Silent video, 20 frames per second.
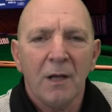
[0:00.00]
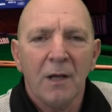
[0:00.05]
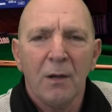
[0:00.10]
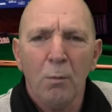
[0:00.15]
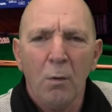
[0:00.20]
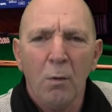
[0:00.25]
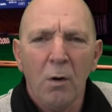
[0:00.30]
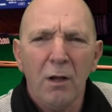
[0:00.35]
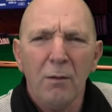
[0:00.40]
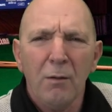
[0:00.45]

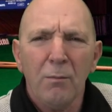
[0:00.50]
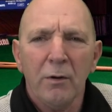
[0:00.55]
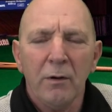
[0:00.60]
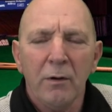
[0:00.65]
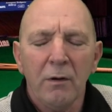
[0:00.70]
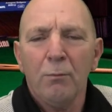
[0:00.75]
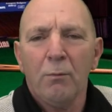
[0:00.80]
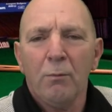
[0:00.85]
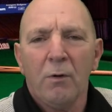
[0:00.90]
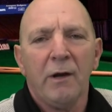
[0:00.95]
And why a
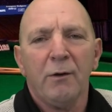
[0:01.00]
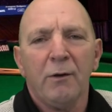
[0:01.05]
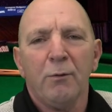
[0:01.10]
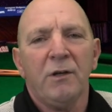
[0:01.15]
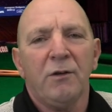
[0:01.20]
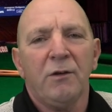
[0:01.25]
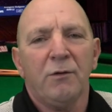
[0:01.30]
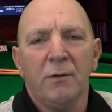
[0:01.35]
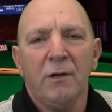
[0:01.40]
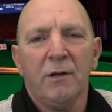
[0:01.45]
model? Why do
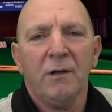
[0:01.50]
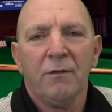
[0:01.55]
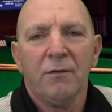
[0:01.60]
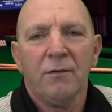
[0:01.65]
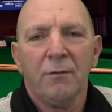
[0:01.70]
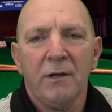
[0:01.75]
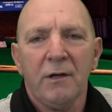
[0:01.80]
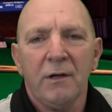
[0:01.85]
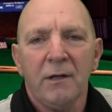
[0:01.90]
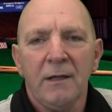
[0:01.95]
we do it in
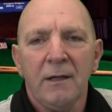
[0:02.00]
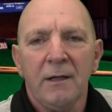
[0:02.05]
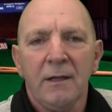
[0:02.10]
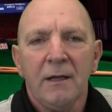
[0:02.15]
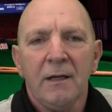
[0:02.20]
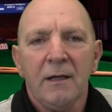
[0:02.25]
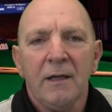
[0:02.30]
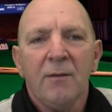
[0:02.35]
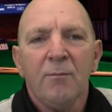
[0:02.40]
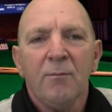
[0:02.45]
3D?
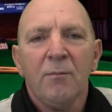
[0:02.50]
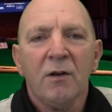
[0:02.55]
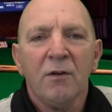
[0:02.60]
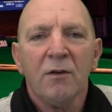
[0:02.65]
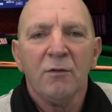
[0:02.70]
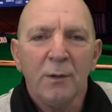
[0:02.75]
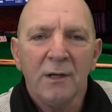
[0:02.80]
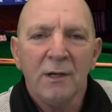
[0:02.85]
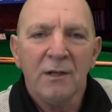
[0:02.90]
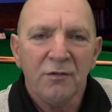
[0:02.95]

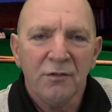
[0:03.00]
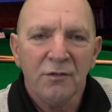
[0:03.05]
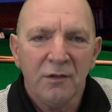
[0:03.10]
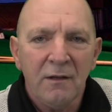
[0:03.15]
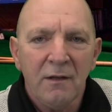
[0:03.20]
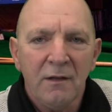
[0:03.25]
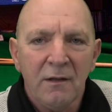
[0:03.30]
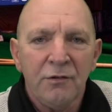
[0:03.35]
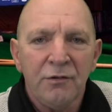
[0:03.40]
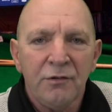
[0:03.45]
Because we can
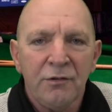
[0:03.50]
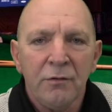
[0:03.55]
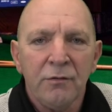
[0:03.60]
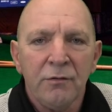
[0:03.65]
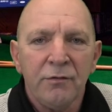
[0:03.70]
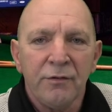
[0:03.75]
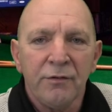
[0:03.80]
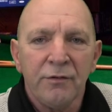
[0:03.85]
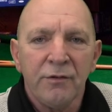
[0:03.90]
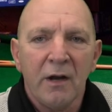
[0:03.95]
see the
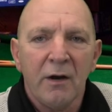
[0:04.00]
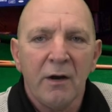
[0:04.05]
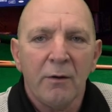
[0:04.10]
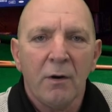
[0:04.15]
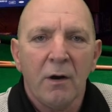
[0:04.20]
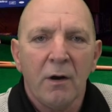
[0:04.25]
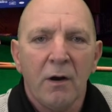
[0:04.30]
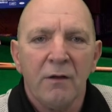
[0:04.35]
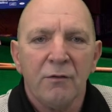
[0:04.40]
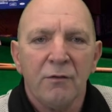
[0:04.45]
issues as they
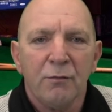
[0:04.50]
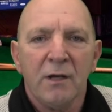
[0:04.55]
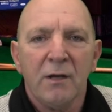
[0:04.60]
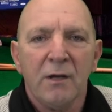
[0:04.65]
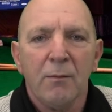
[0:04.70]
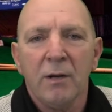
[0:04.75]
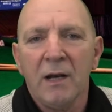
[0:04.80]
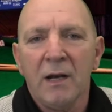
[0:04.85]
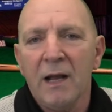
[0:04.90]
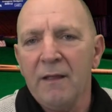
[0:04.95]
arise. We
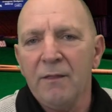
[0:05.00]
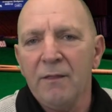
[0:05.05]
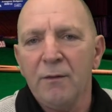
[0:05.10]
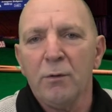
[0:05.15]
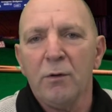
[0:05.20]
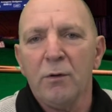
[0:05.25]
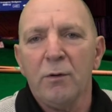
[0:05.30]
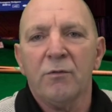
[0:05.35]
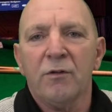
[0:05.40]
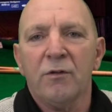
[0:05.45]
can plan the
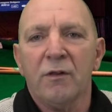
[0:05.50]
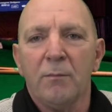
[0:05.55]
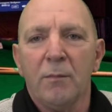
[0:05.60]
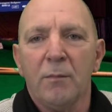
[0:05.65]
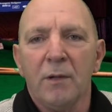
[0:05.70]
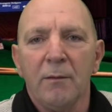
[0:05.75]
room to the